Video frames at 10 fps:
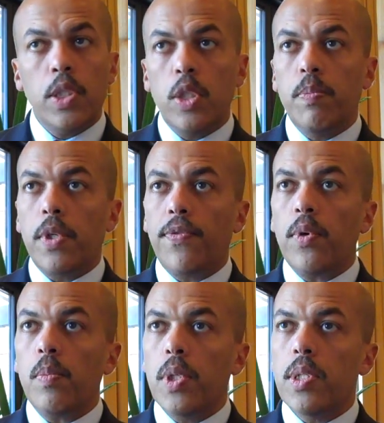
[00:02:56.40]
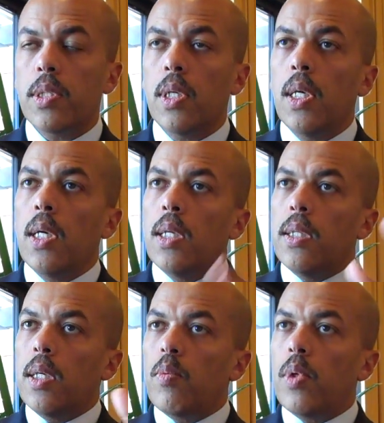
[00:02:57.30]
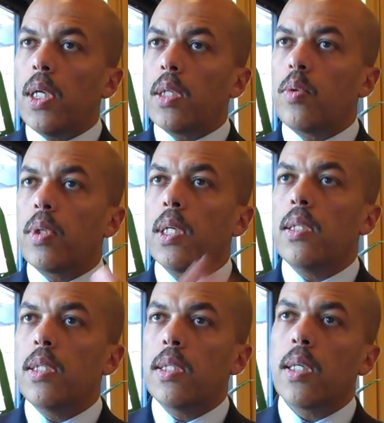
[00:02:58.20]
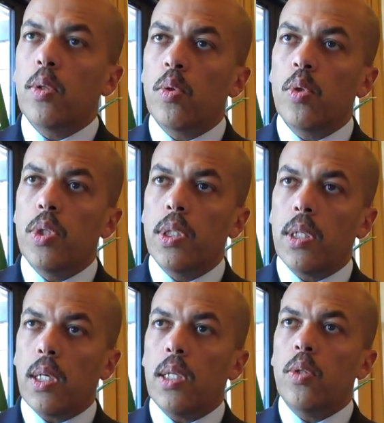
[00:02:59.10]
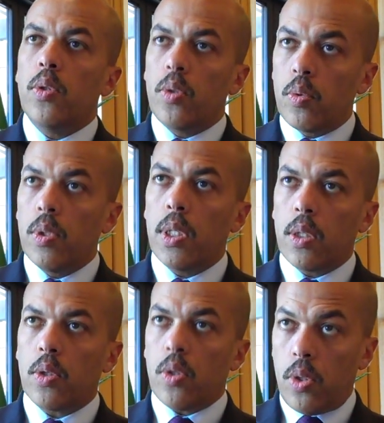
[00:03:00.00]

engine performance, they would like to get this technology at today's